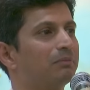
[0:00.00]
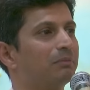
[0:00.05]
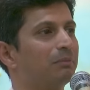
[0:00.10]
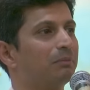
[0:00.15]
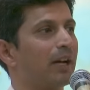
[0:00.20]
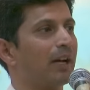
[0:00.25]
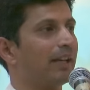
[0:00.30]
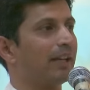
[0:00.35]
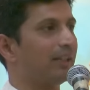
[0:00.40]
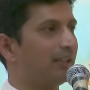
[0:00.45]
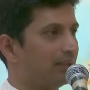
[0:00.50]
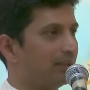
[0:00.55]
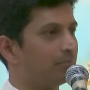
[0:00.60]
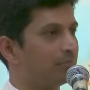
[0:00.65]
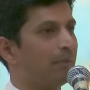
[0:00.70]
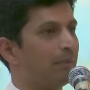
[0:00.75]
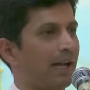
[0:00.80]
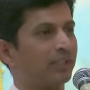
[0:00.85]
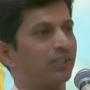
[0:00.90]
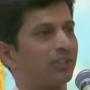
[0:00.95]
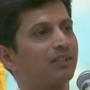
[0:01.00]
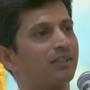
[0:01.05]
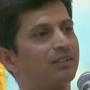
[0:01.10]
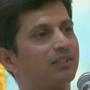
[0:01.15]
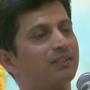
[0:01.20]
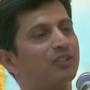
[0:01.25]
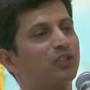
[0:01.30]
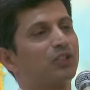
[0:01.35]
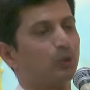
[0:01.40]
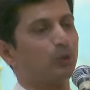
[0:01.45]
my batch
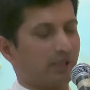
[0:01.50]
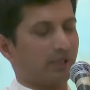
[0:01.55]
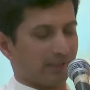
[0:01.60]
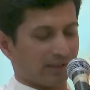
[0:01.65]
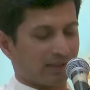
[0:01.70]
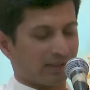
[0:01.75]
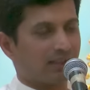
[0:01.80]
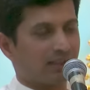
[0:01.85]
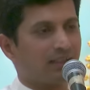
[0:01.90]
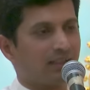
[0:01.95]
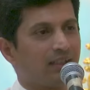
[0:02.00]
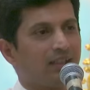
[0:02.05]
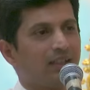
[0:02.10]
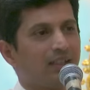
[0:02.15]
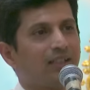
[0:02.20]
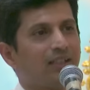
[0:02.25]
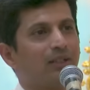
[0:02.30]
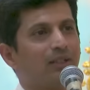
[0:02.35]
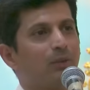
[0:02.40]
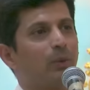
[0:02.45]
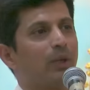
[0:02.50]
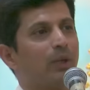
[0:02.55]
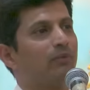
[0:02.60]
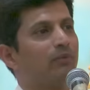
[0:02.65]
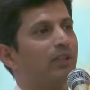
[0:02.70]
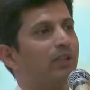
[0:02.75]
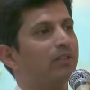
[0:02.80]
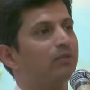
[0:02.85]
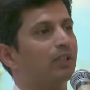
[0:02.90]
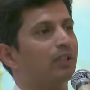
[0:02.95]
students,
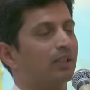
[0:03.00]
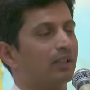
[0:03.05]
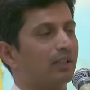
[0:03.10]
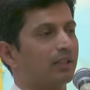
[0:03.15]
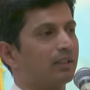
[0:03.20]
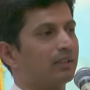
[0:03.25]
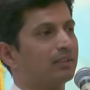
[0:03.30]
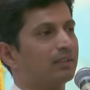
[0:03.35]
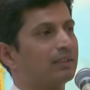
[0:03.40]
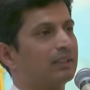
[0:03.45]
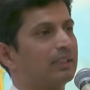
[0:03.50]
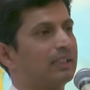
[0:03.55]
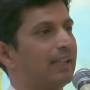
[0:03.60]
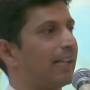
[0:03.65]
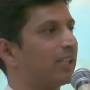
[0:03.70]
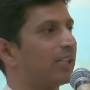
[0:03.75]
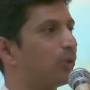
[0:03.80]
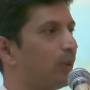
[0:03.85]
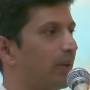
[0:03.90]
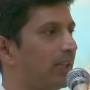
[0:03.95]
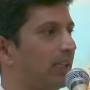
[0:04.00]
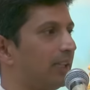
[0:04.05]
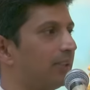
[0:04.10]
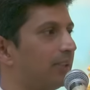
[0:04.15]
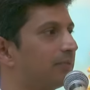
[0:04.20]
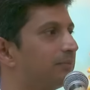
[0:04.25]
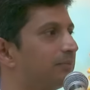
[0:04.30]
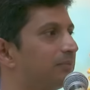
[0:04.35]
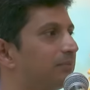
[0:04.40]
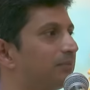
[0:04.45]
when we were
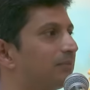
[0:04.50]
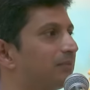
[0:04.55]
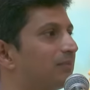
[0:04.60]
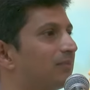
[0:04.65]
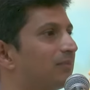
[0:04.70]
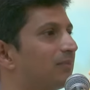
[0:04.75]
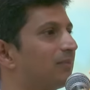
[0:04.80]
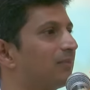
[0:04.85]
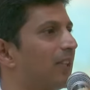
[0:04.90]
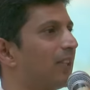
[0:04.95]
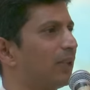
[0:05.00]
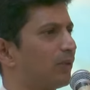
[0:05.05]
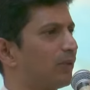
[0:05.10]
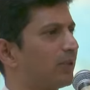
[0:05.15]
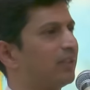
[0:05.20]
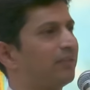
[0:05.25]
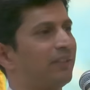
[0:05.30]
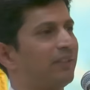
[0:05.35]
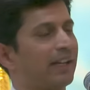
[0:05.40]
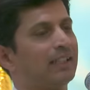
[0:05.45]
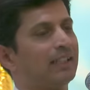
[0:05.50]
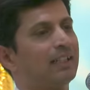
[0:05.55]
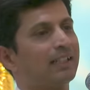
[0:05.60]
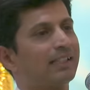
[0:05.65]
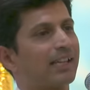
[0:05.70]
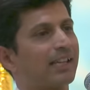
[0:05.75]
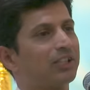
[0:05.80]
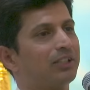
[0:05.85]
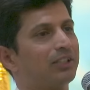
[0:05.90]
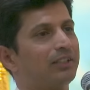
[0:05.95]
graduating, it was the final
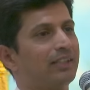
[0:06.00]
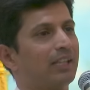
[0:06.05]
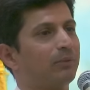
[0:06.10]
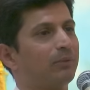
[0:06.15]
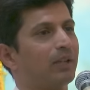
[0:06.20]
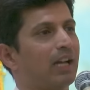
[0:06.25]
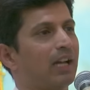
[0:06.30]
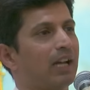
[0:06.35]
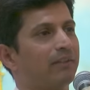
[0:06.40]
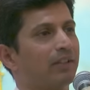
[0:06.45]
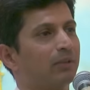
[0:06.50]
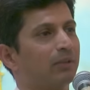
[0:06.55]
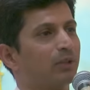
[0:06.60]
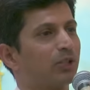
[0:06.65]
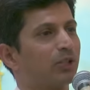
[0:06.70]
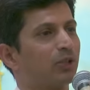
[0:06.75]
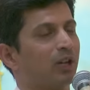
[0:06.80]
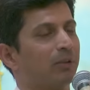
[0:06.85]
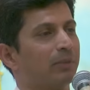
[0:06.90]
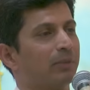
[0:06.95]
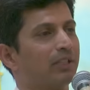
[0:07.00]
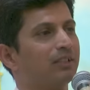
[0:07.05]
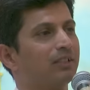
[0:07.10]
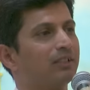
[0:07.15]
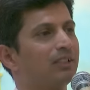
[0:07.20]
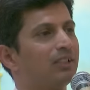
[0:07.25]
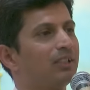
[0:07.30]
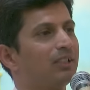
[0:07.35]
session that we are having with Swami.